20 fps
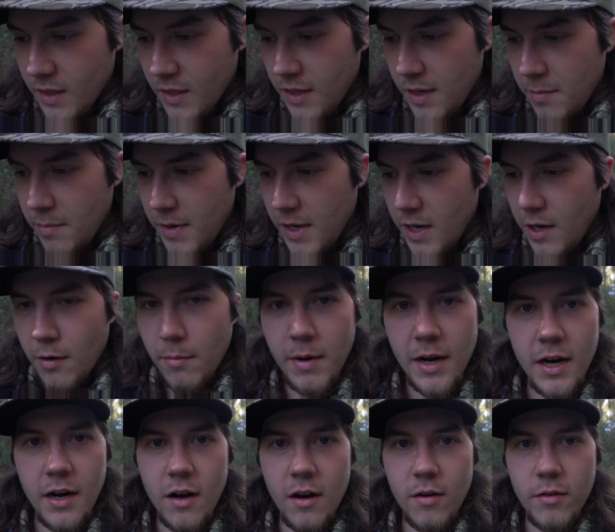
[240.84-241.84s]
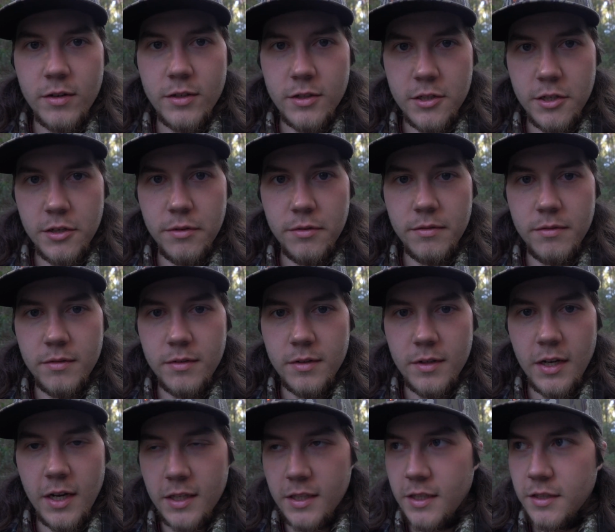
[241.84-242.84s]
It may or may not shoot
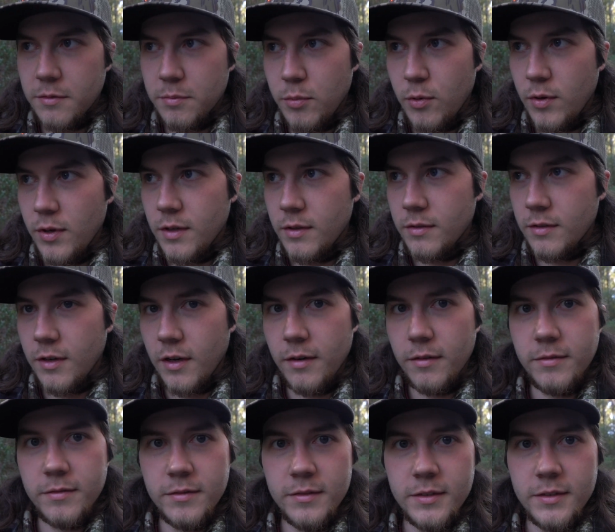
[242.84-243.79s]
at this point, so